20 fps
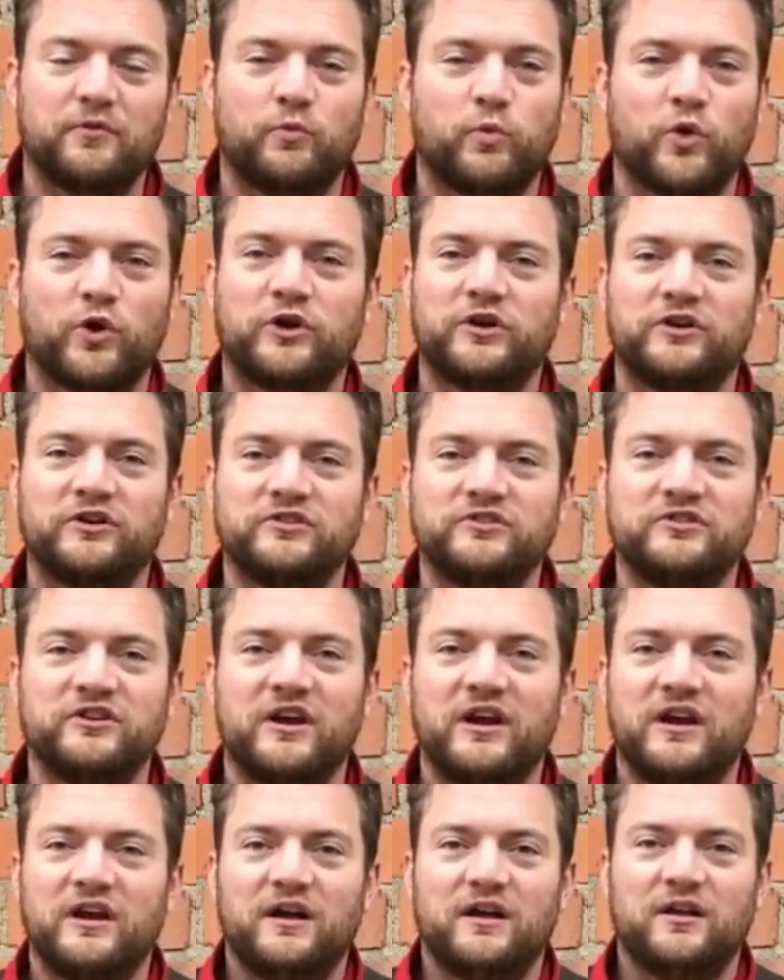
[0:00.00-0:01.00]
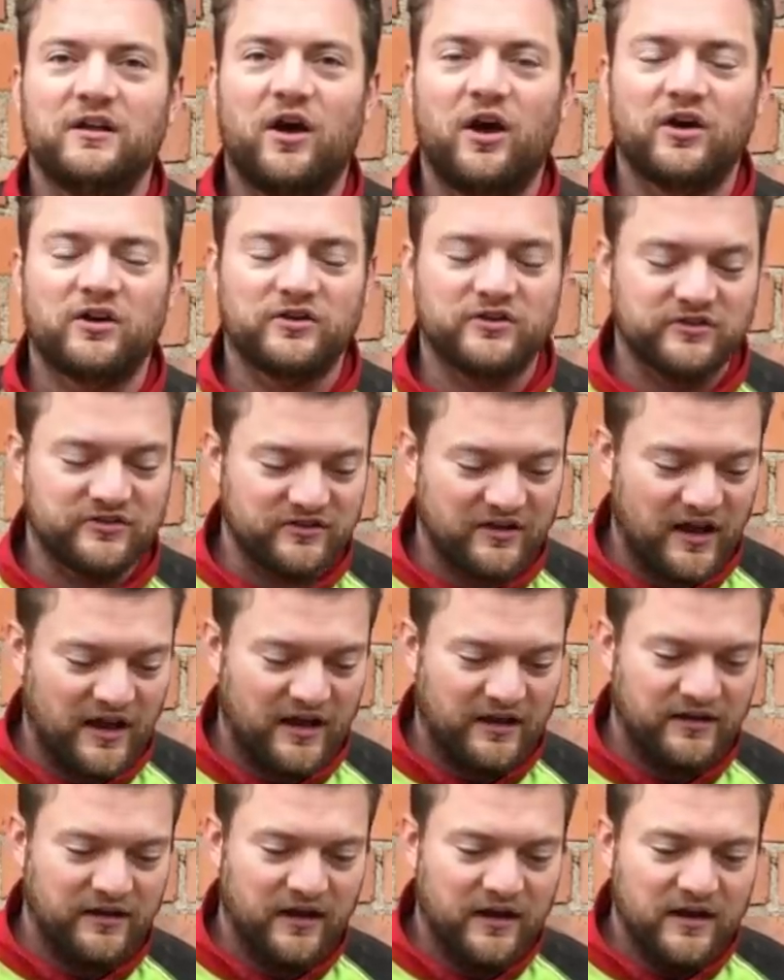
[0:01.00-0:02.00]
workers, loggers.
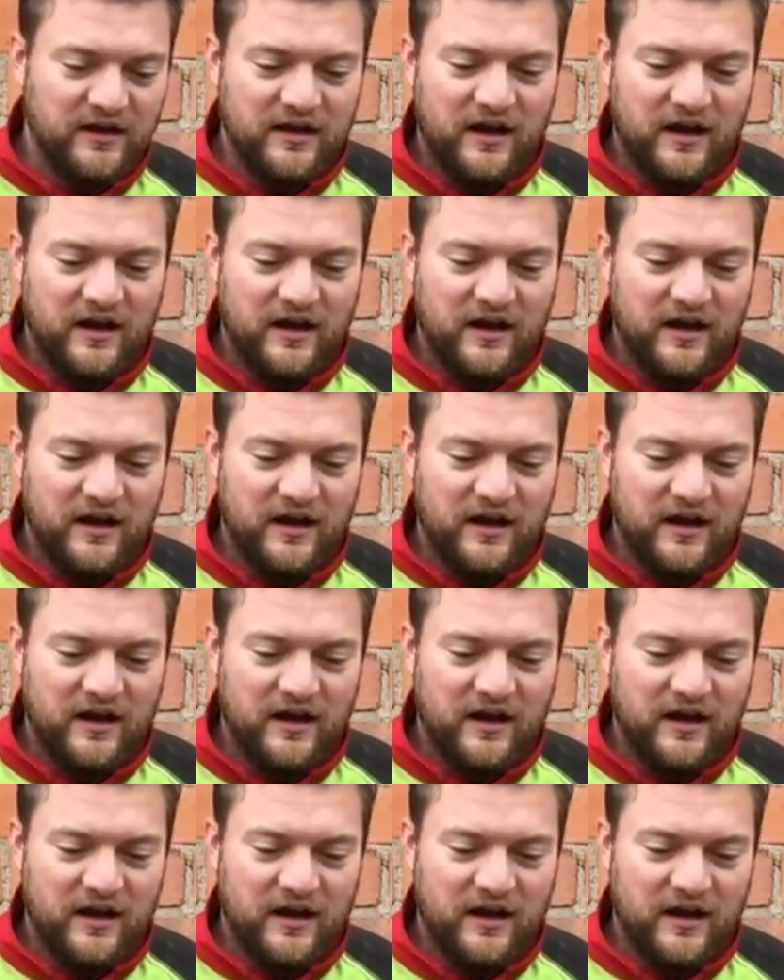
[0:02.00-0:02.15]
And